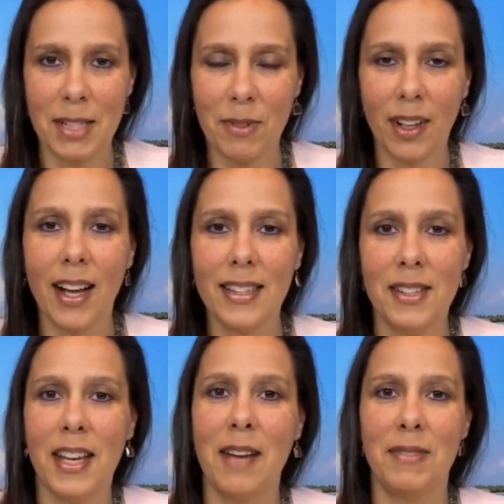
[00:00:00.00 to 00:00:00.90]
some clients
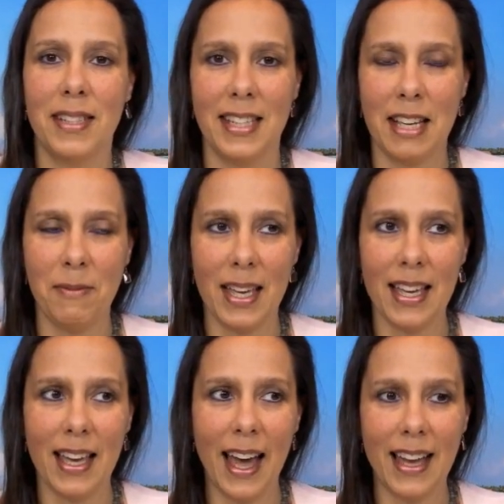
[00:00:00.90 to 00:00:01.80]
who come to see
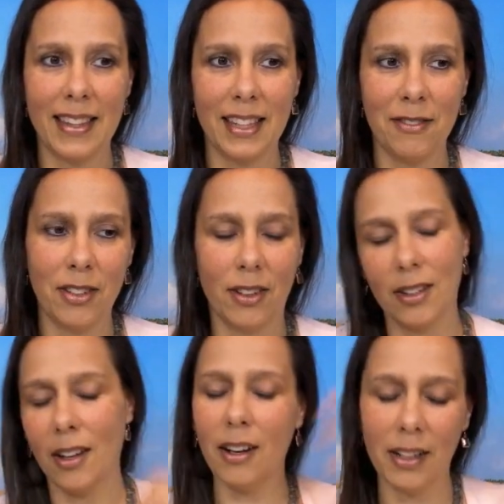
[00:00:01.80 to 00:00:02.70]
me and they've gone,
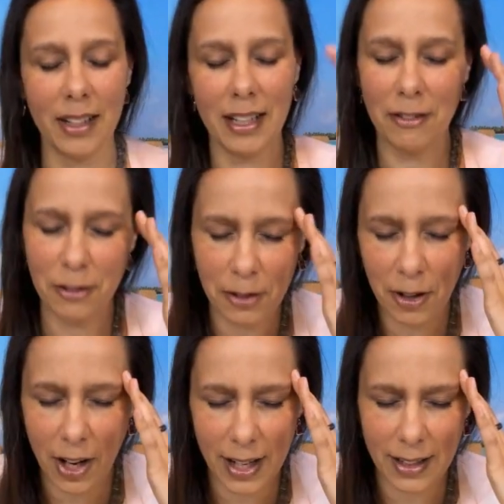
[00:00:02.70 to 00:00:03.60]
they're all
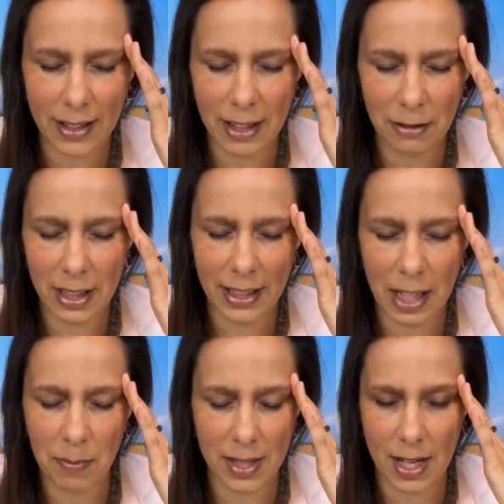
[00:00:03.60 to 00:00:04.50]
crying and they're really
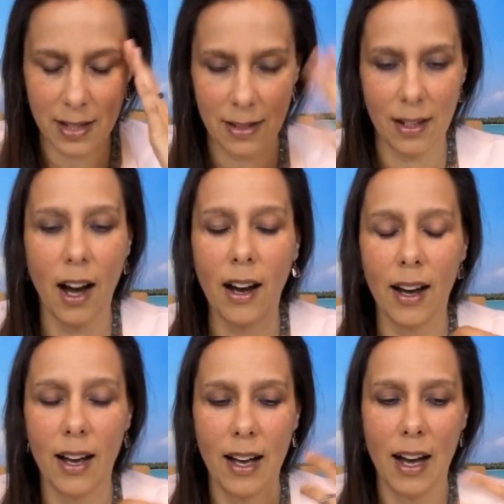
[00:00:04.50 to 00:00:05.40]
upset, and
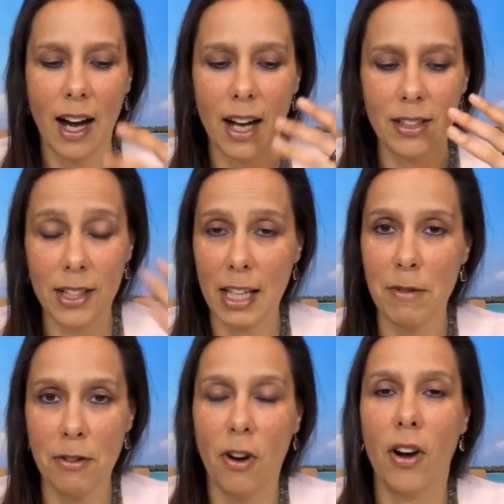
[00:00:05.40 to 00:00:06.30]
don't get
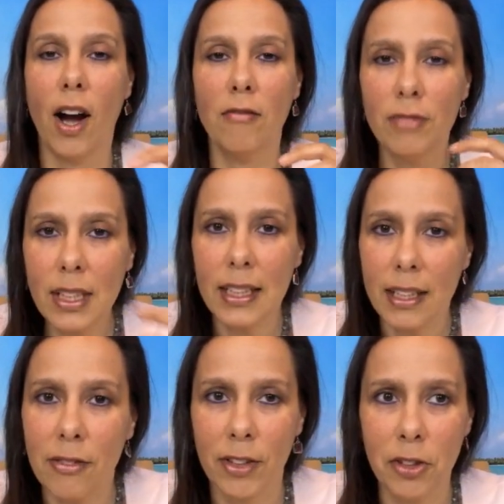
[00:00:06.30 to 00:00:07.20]
me wrong, I
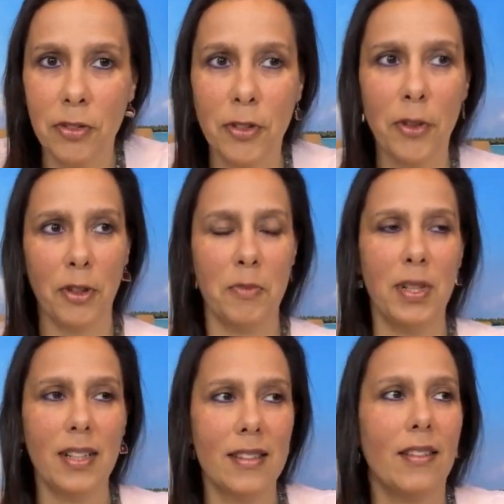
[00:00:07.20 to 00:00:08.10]
really feel for them,
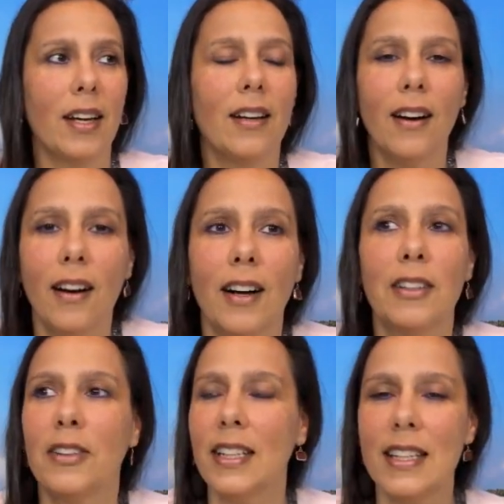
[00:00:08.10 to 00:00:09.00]
but it's like,
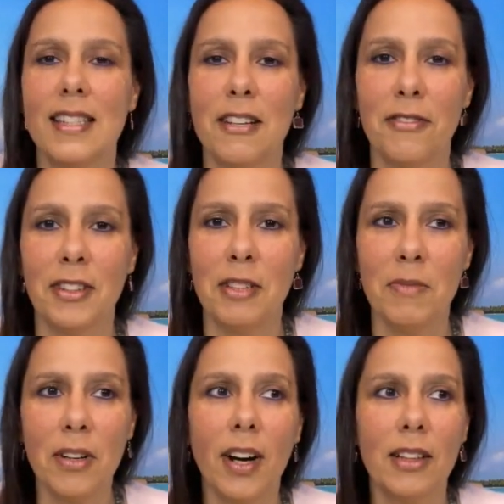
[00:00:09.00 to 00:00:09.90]
look at yourself in the
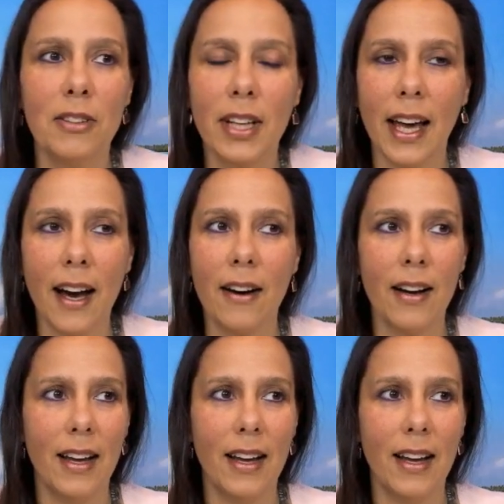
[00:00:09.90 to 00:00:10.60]
mirror. Look how